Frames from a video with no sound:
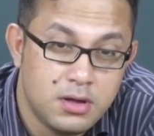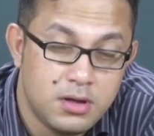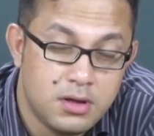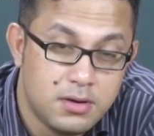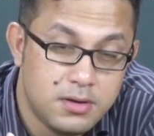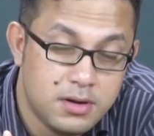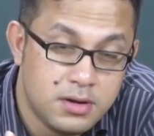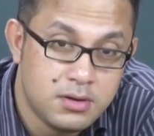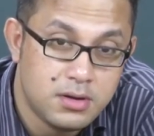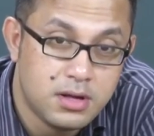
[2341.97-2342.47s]

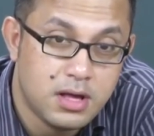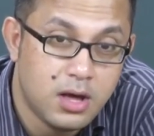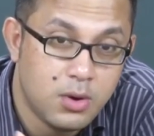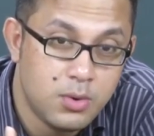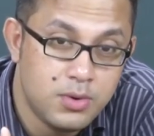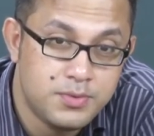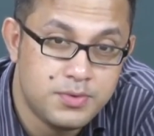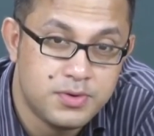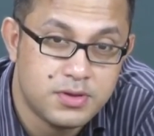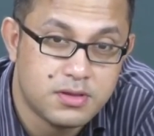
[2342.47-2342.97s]
uh, you know
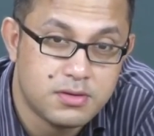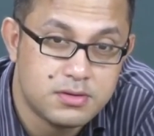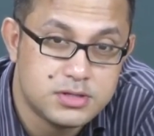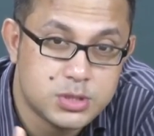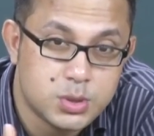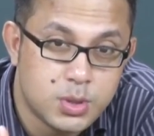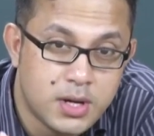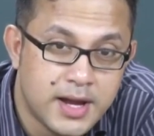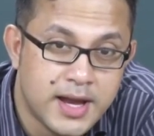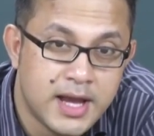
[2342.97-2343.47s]
how it was
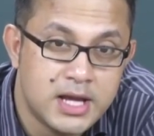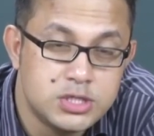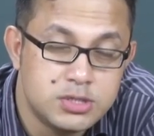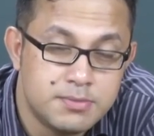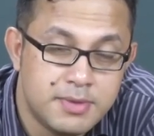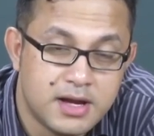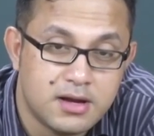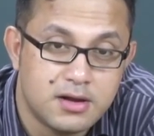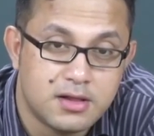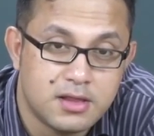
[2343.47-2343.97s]
trying
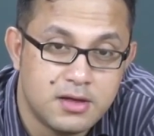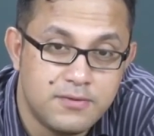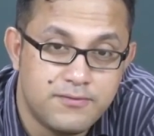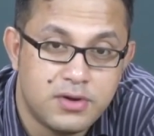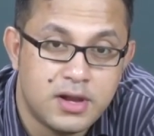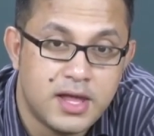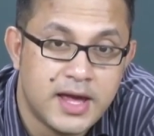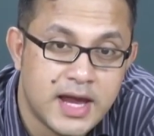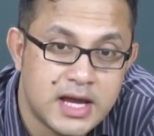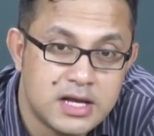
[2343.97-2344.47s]
to make itself
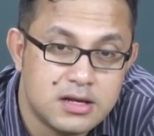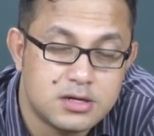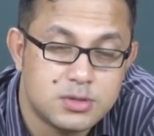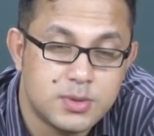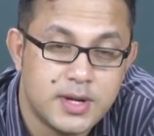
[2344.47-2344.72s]
light,